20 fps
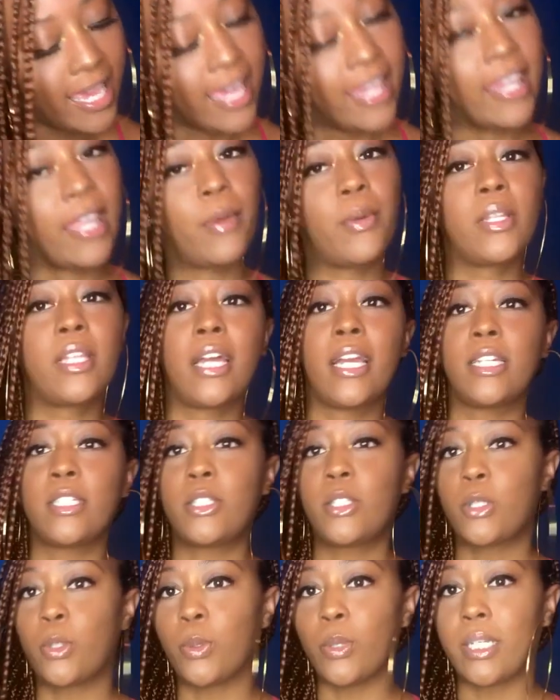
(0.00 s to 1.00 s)
And they were
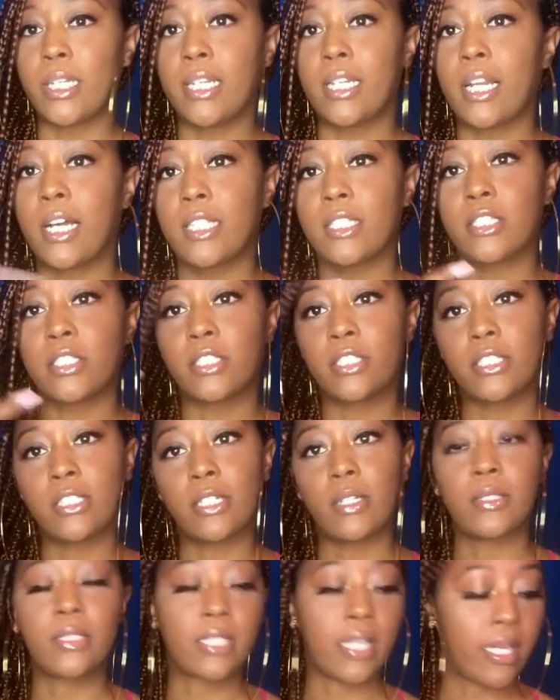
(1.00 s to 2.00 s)
like $20.
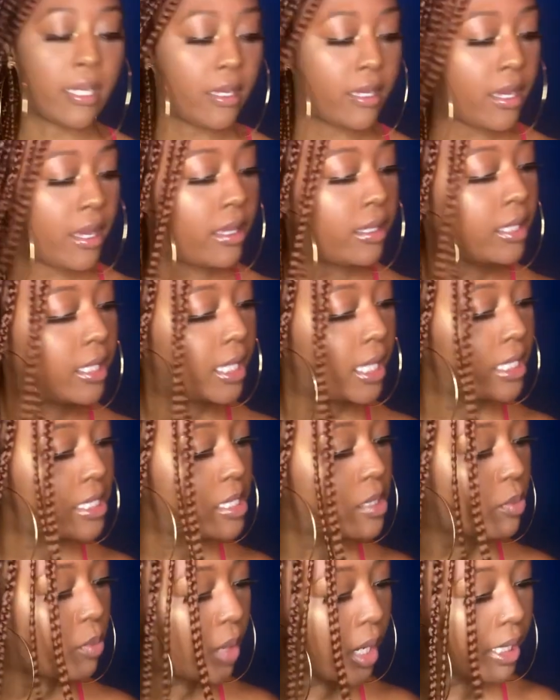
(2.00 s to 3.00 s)
So I was like,
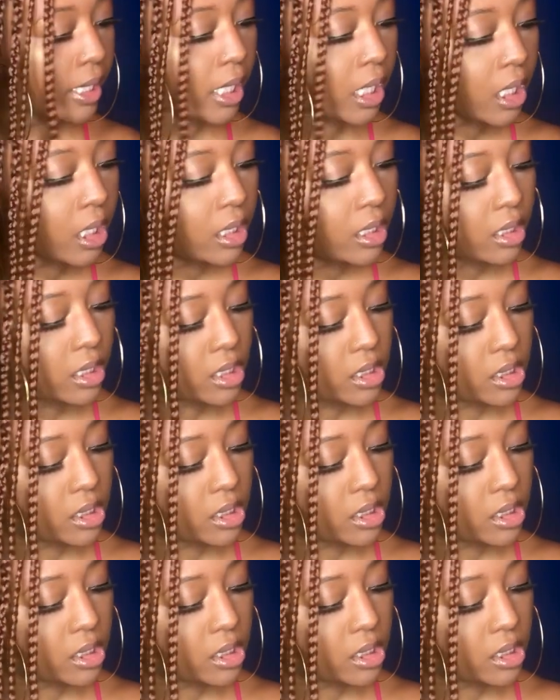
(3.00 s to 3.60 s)
why not?